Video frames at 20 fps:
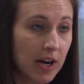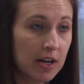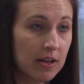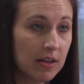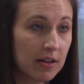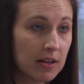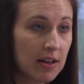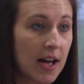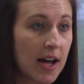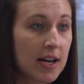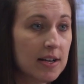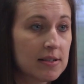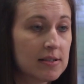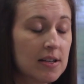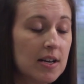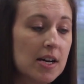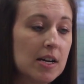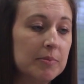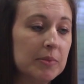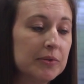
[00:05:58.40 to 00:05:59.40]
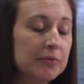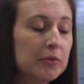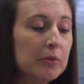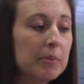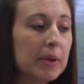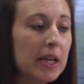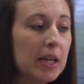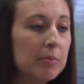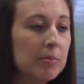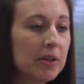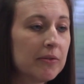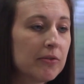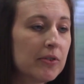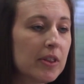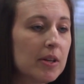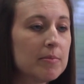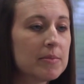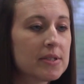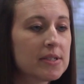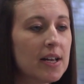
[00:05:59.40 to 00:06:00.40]
the grade in the class um, and for me,
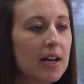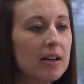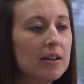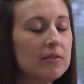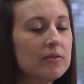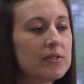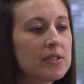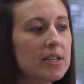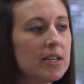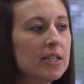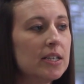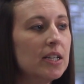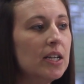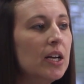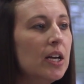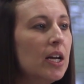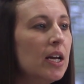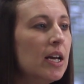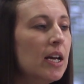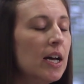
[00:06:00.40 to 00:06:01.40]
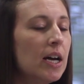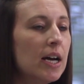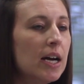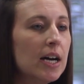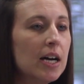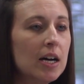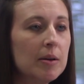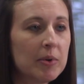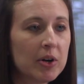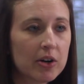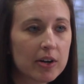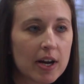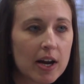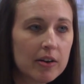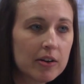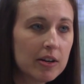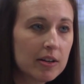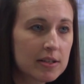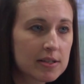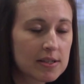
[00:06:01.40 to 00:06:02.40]
but for themselves. And um, in our
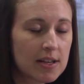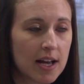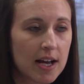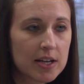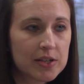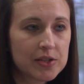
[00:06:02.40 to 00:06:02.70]
calculus